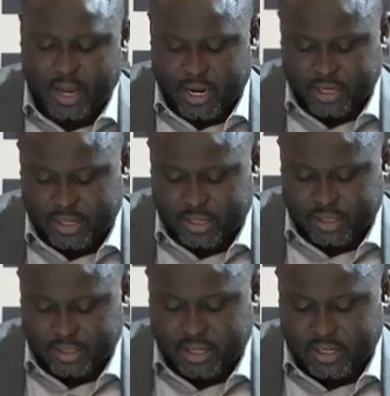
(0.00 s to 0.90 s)
And
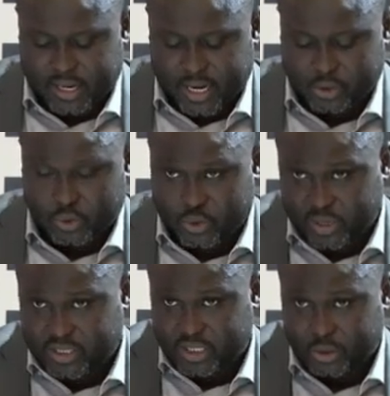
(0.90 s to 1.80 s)
the council to the
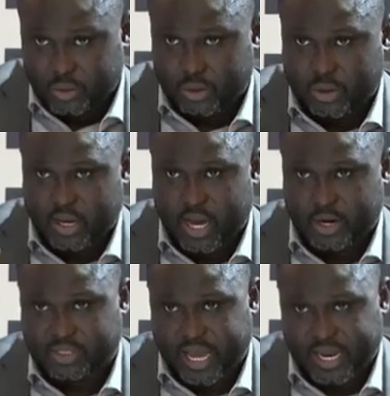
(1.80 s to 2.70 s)
CEO had to
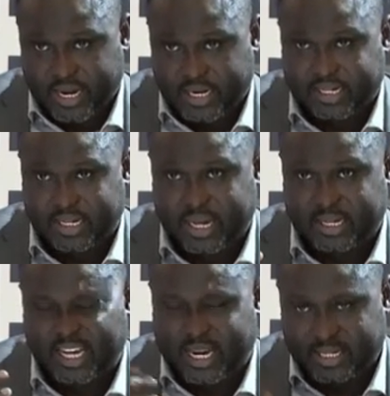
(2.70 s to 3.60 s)
sign and
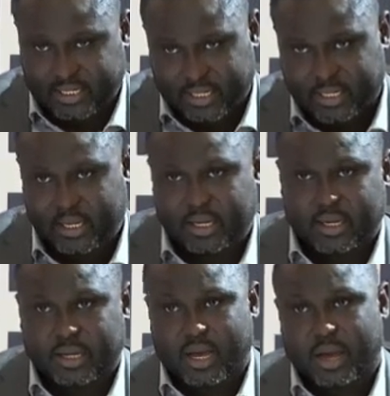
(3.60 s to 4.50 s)
guarantee
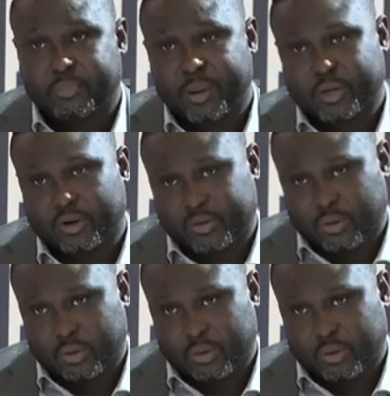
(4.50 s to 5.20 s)
payment of the loan,